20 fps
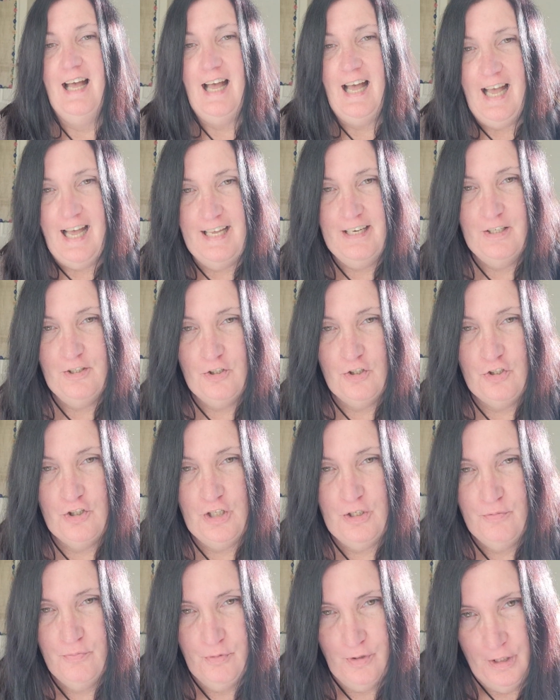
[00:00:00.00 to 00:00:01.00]
energy
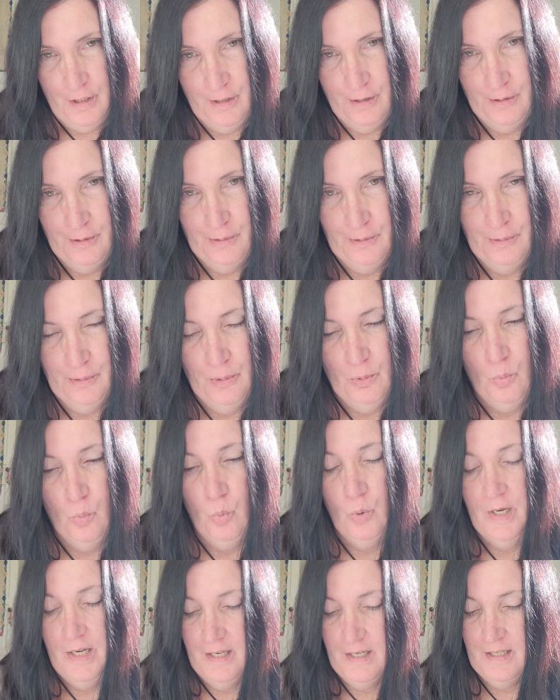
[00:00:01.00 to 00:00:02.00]
flow,
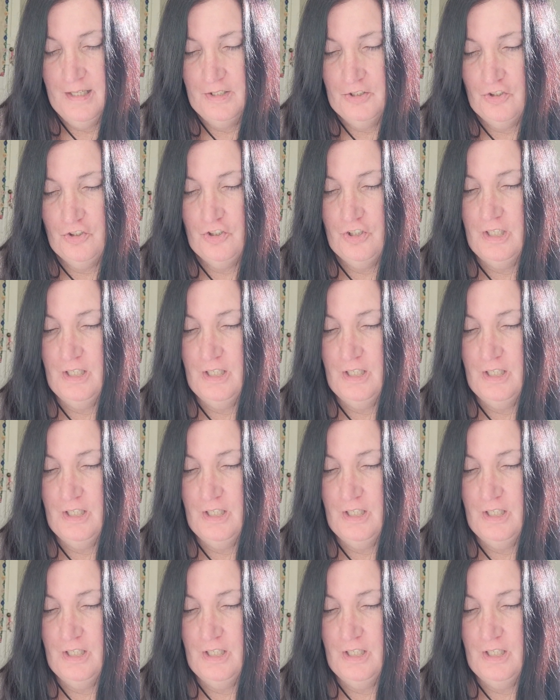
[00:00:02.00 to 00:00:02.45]
which